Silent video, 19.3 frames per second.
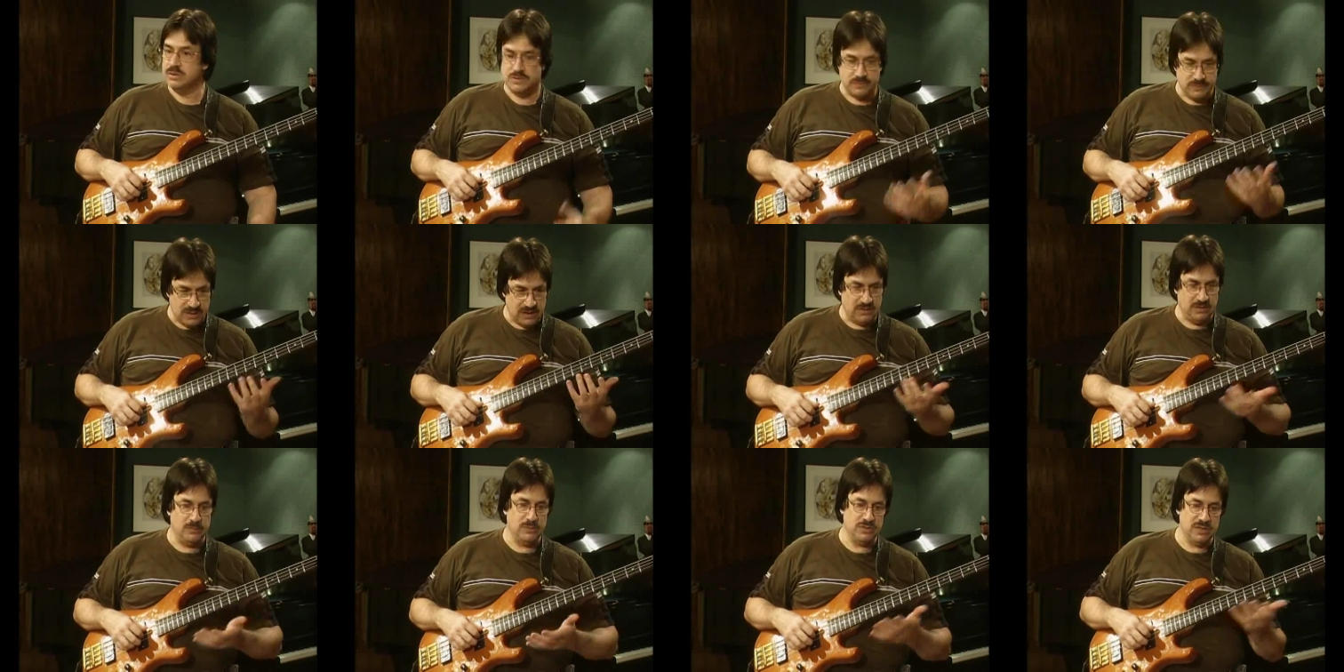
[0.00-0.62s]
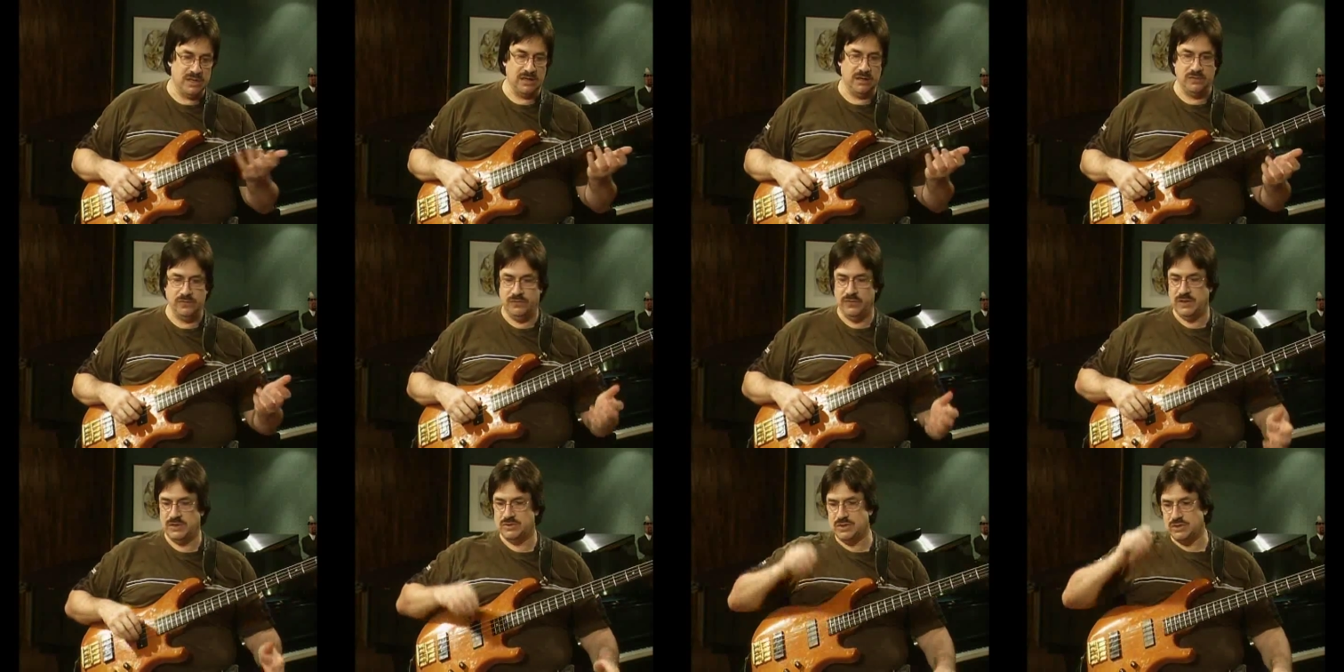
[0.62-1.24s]
Just take the mistake and
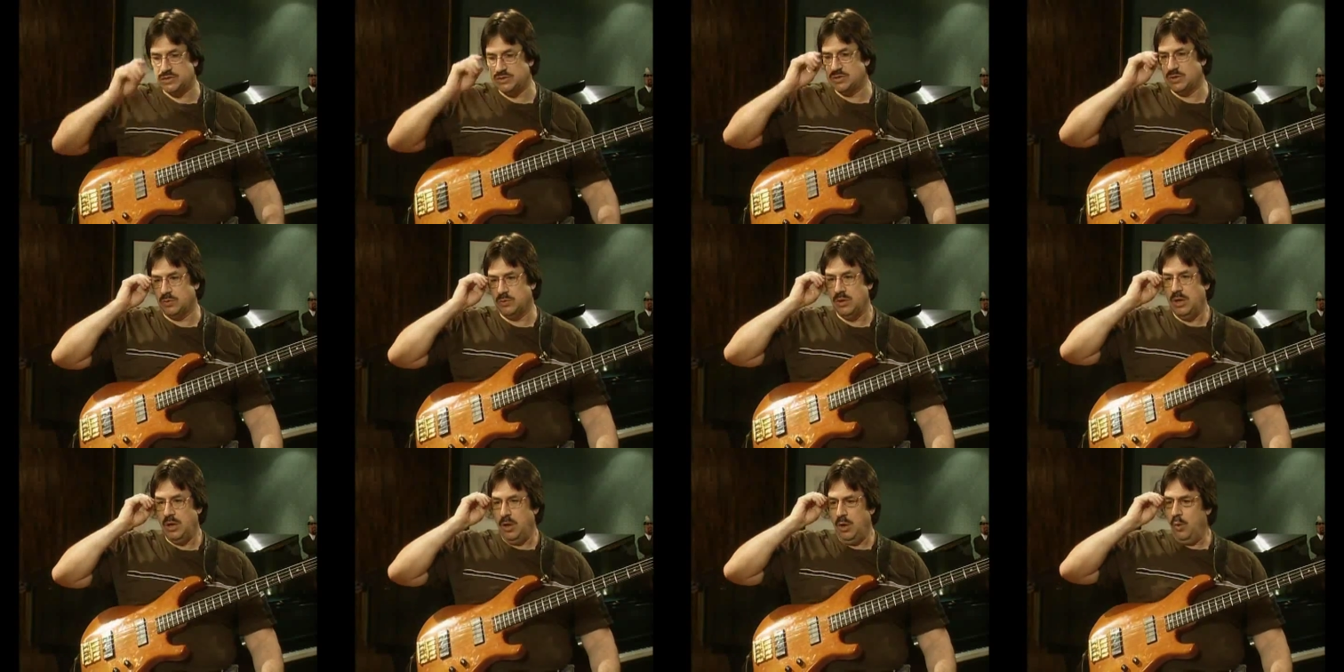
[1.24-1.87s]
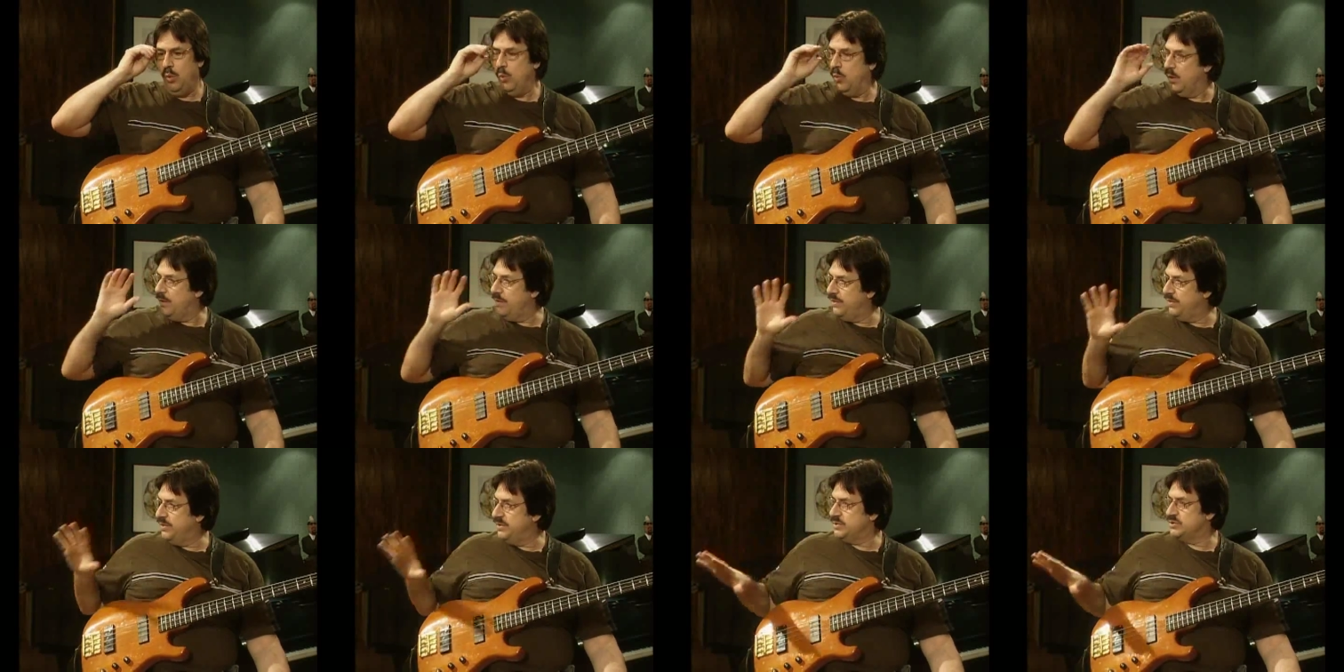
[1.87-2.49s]
fix it. So
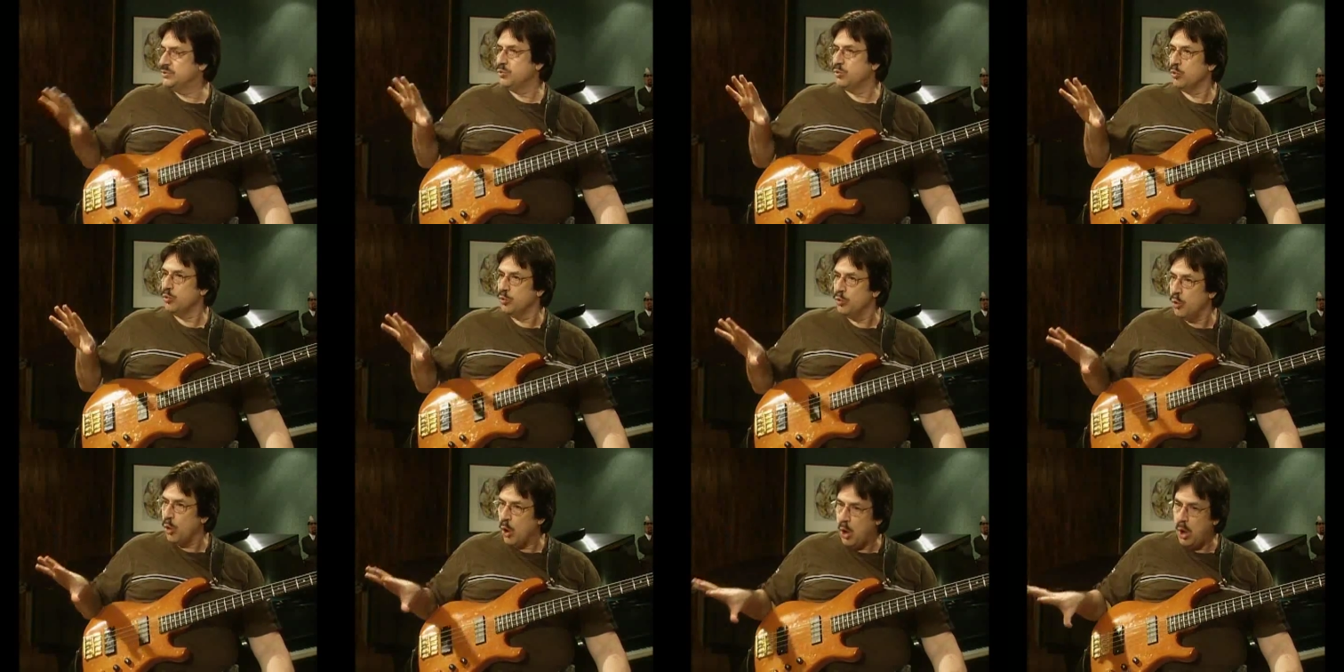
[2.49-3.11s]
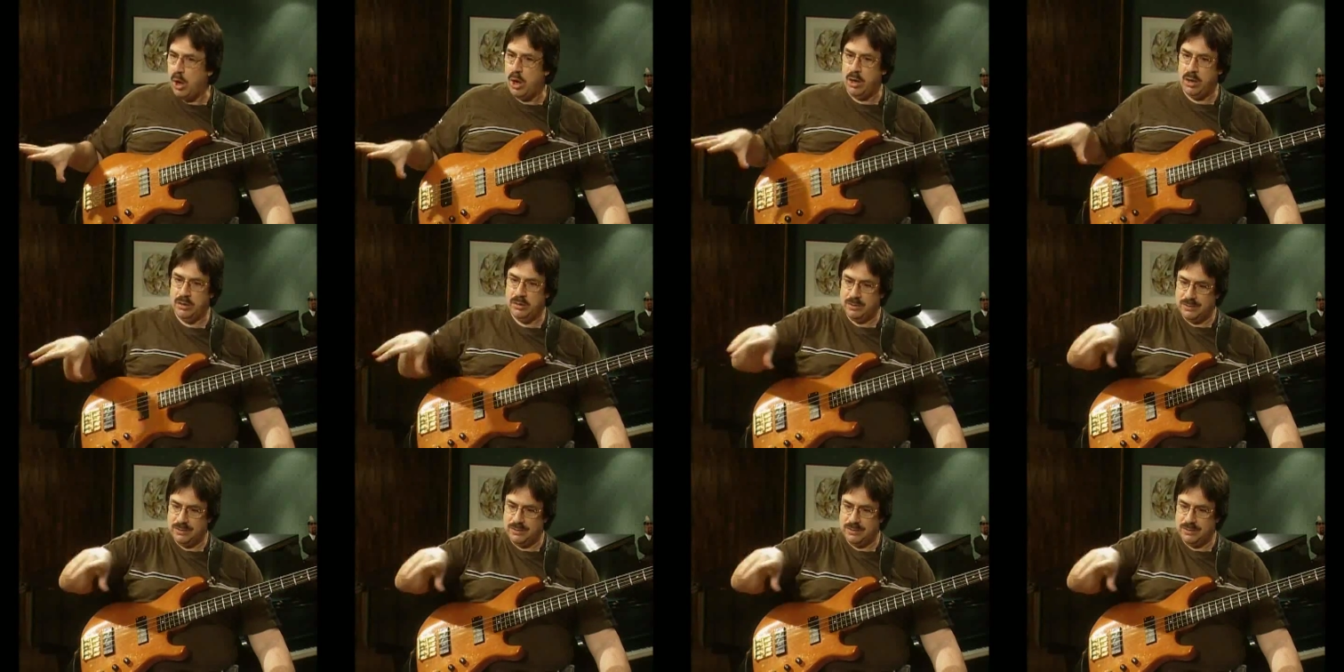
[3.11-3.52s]
what this raw